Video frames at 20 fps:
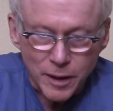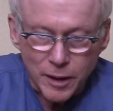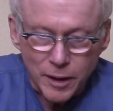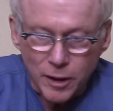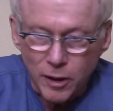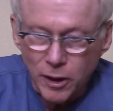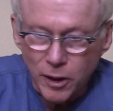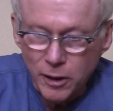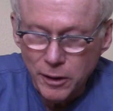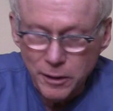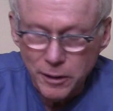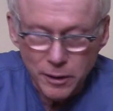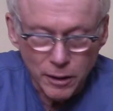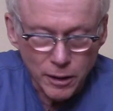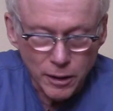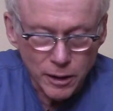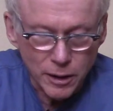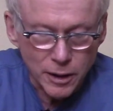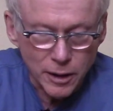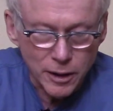in
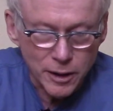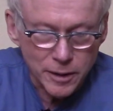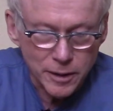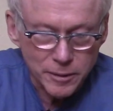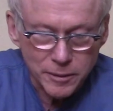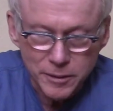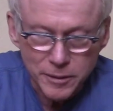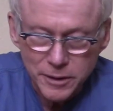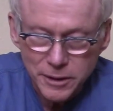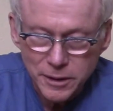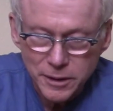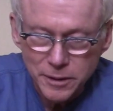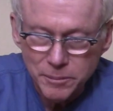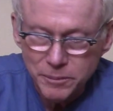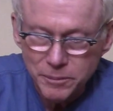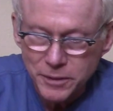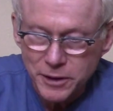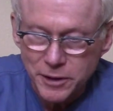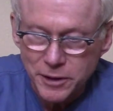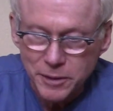all, this
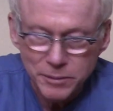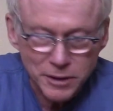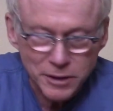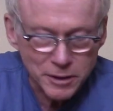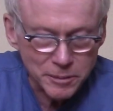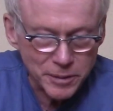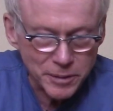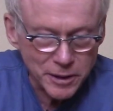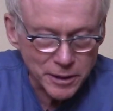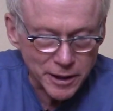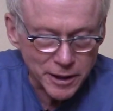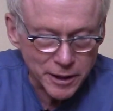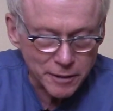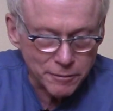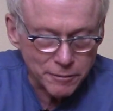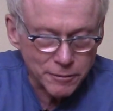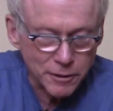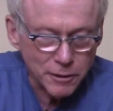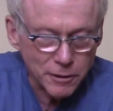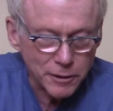seems to be like a
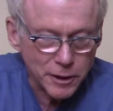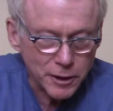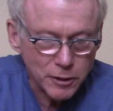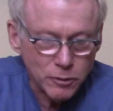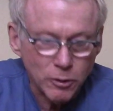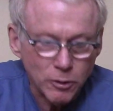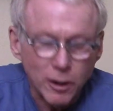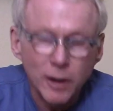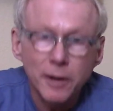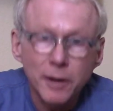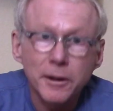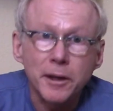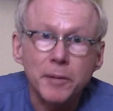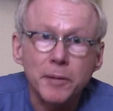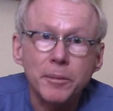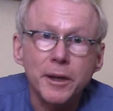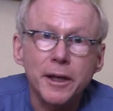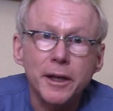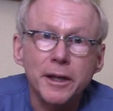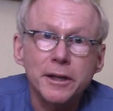fairly quality
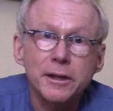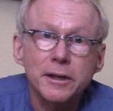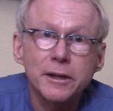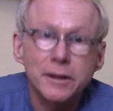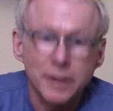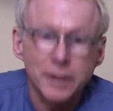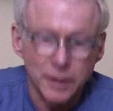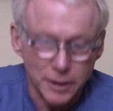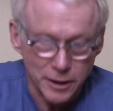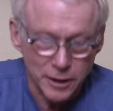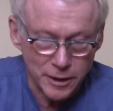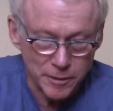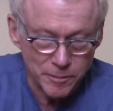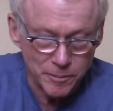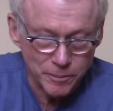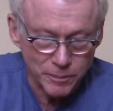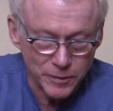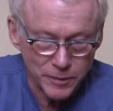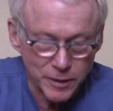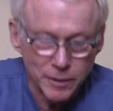piece.
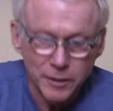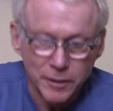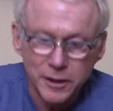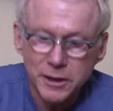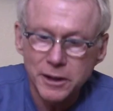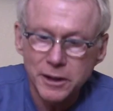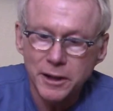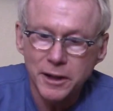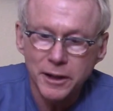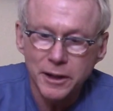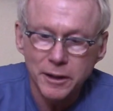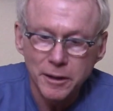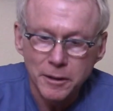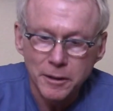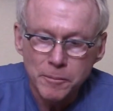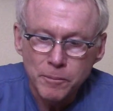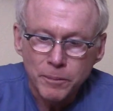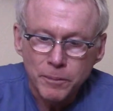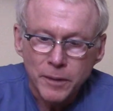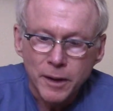This
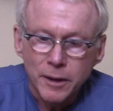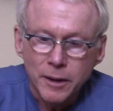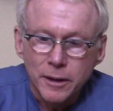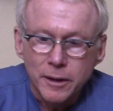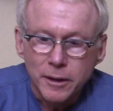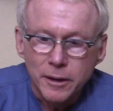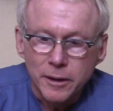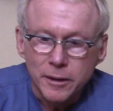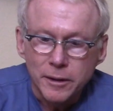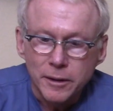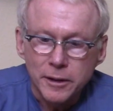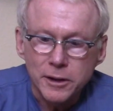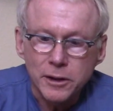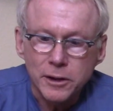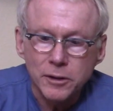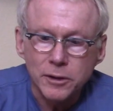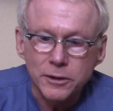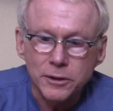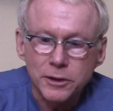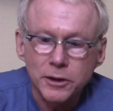
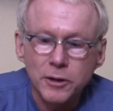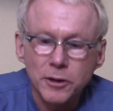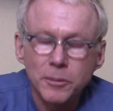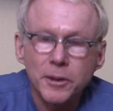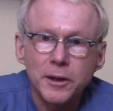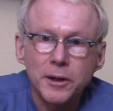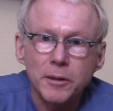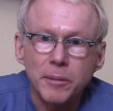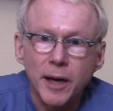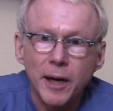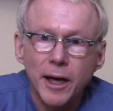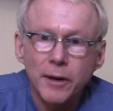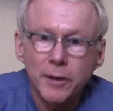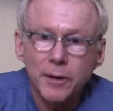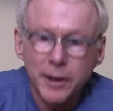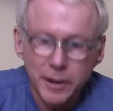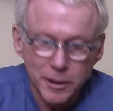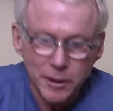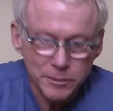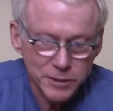little tube that the battery
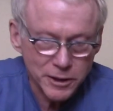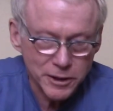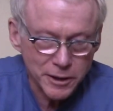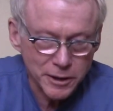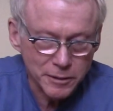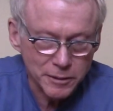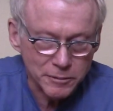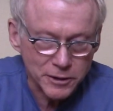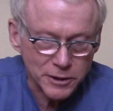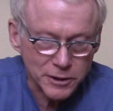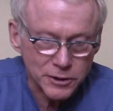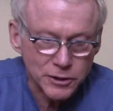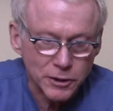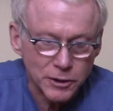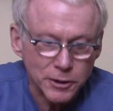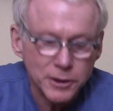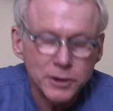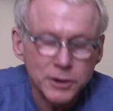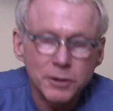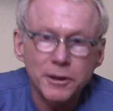comes in and with the
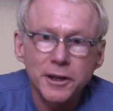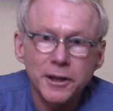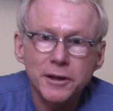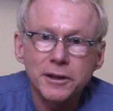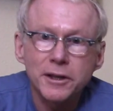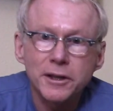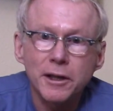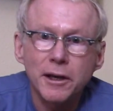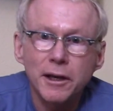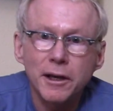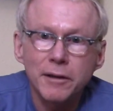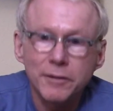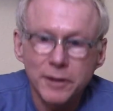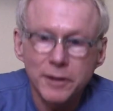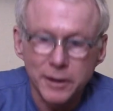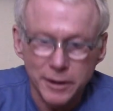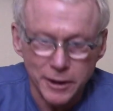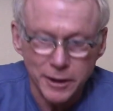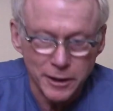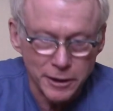circuitry inside of
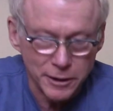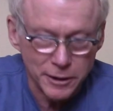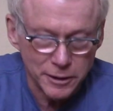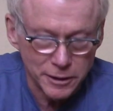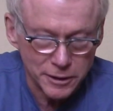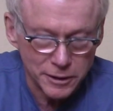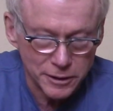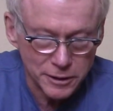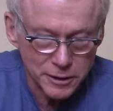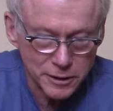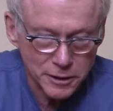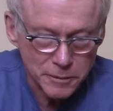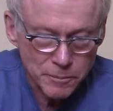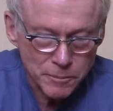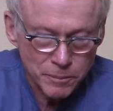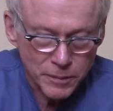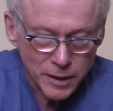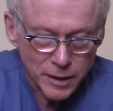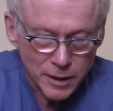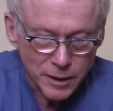it is
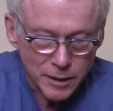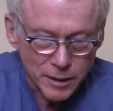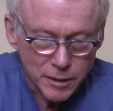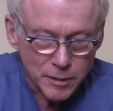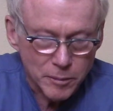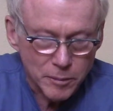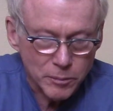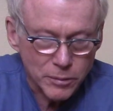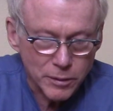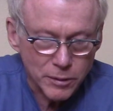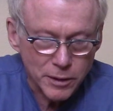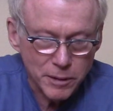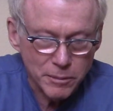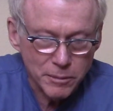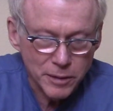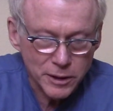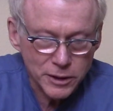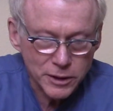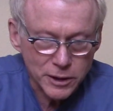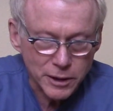pretty
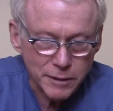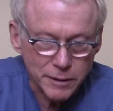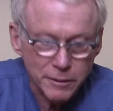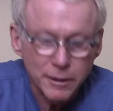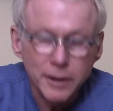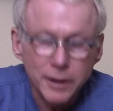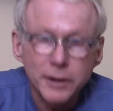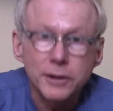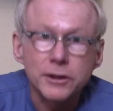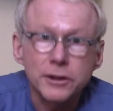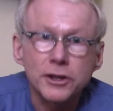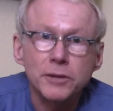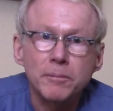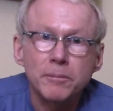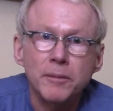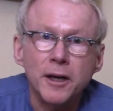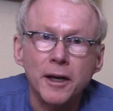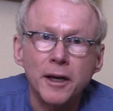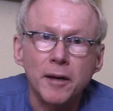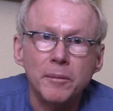much, I think,
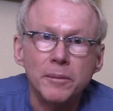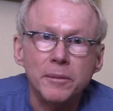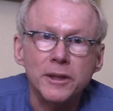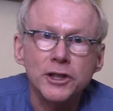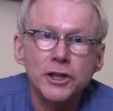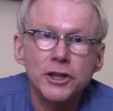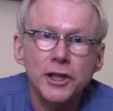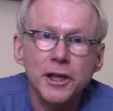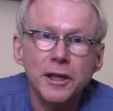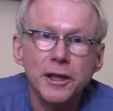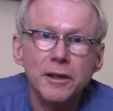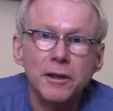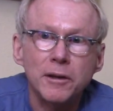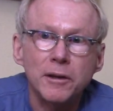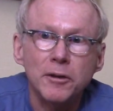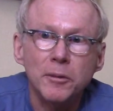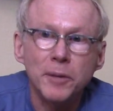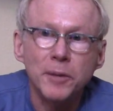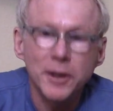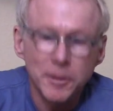machined
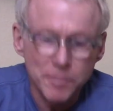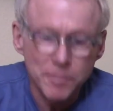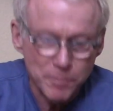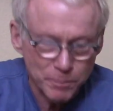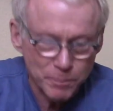aluminum,